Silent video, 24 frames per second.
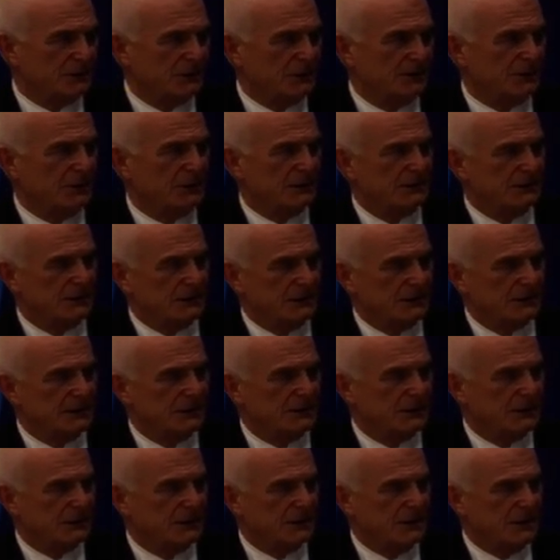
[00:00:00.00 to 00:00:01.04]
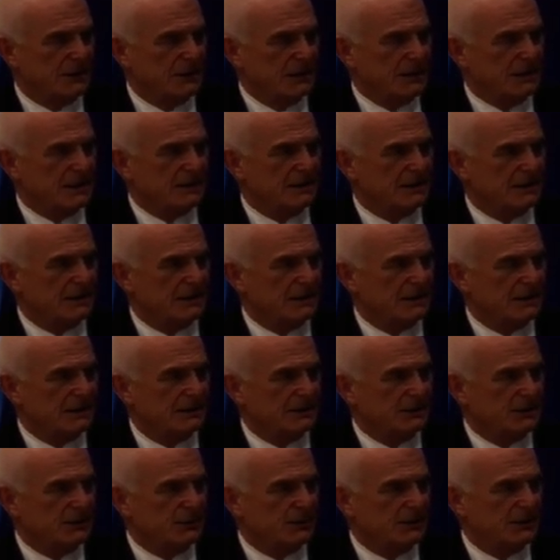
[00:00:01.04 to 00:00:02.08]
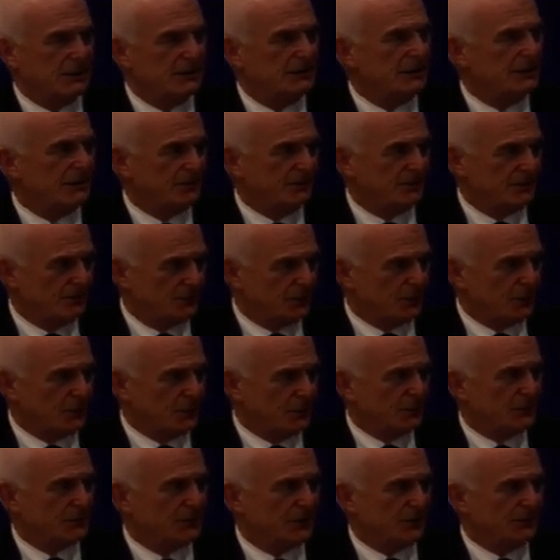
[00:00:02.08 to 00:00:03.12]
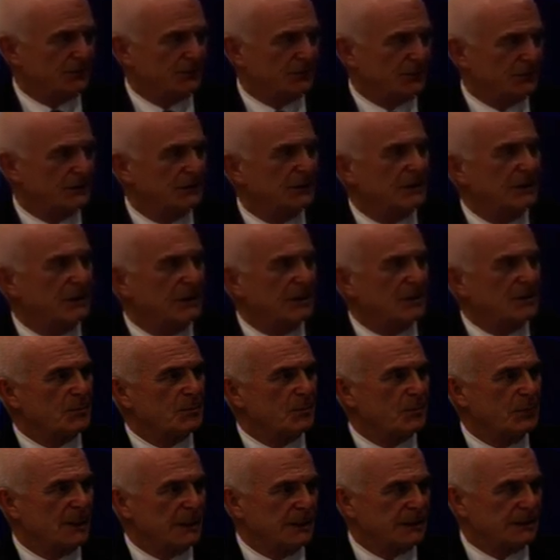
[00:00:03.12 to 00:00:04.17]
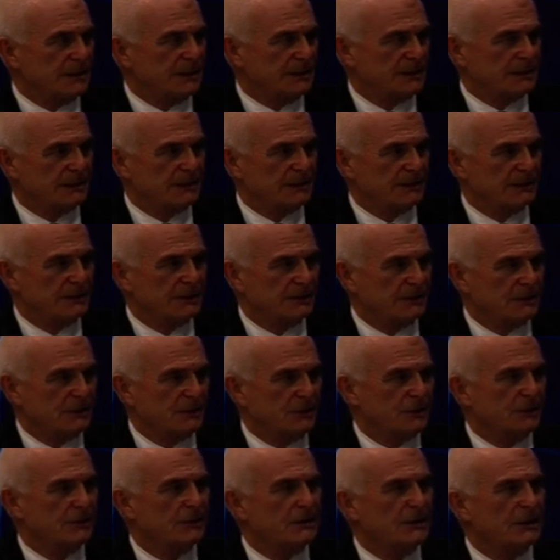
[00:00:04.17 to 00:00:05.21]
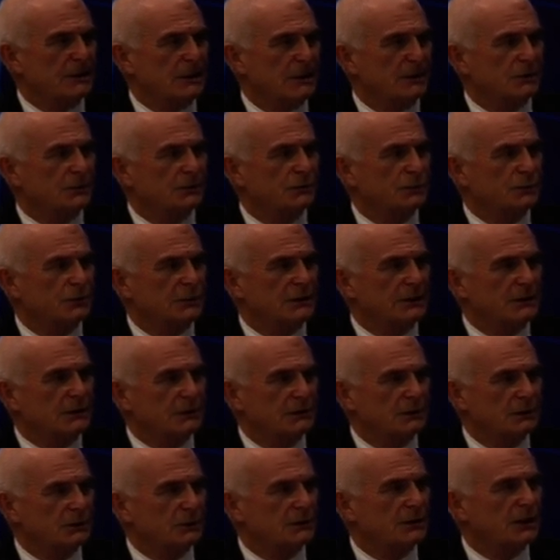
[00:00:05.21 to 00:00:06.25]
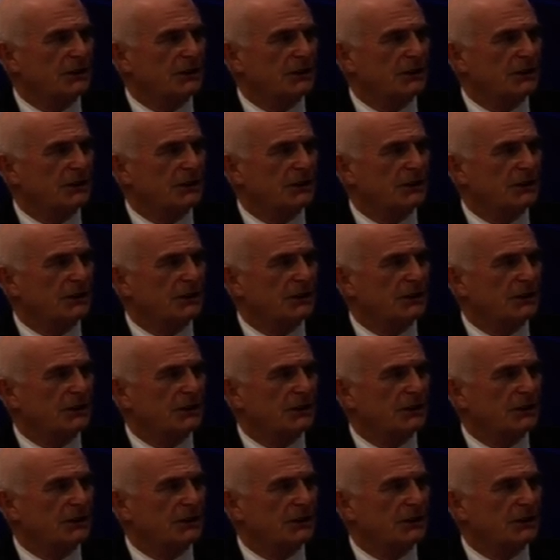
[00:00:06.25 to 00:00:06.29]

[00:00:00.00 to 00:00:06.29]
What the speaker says: I think there needs to be a real focused effort based on how to include